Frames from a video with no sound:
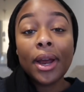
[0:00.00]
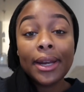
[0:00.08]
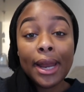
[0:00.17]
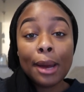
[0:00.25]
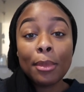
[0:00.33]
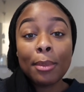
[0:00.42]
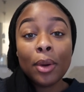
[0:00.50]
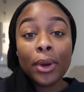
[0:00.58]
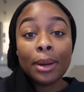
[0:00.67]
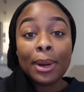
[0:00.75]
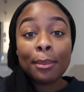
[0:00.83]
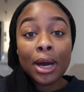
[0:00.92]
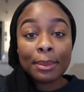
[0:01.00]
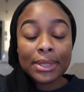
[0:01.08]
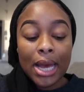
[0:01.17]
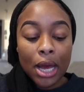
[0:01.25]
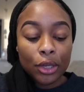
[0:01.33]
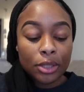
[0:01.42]
Right now I'm on my way to my
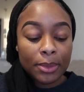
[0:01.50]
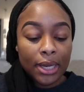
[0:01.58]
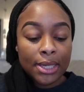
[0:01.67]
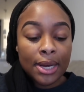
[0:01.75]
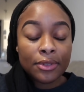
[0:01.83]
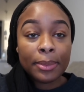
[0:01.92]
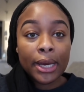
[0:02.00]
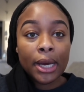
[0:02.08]
mom's house because I have to